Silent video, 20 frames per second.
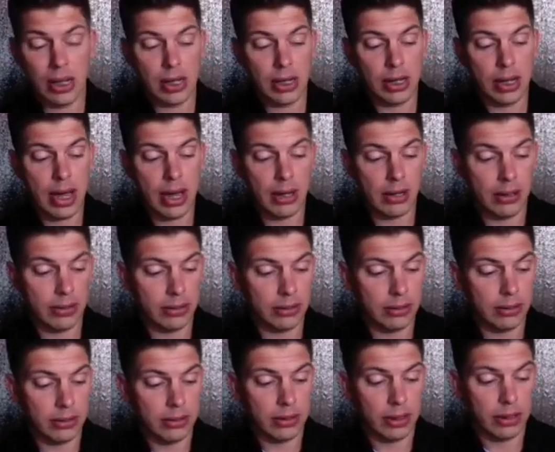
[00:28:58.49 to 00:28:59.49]
Now,
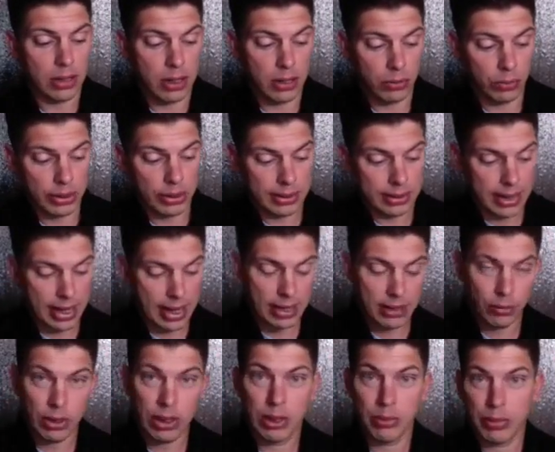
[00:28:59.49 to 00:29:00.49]
along with
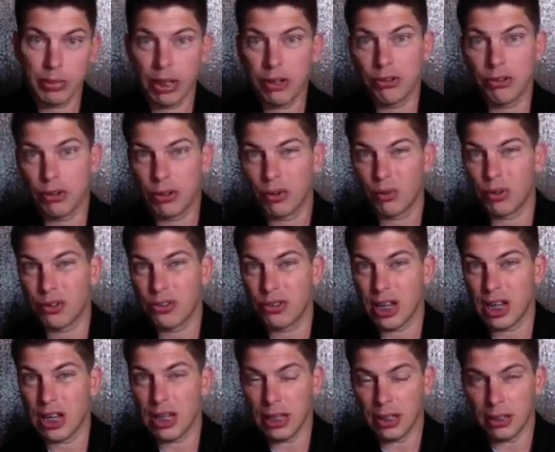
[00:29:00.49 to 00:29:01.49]
that, we need to make sure we're
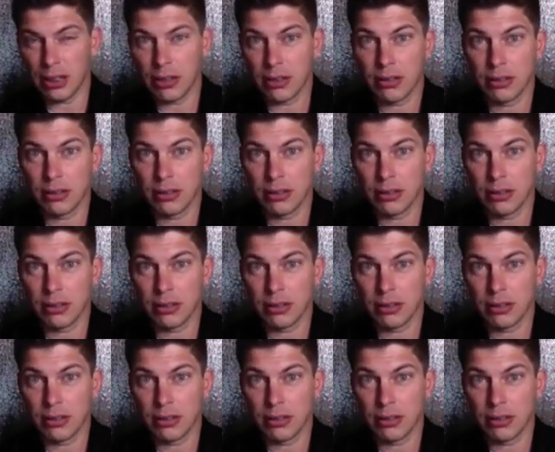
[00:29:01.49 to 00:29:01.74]
selling.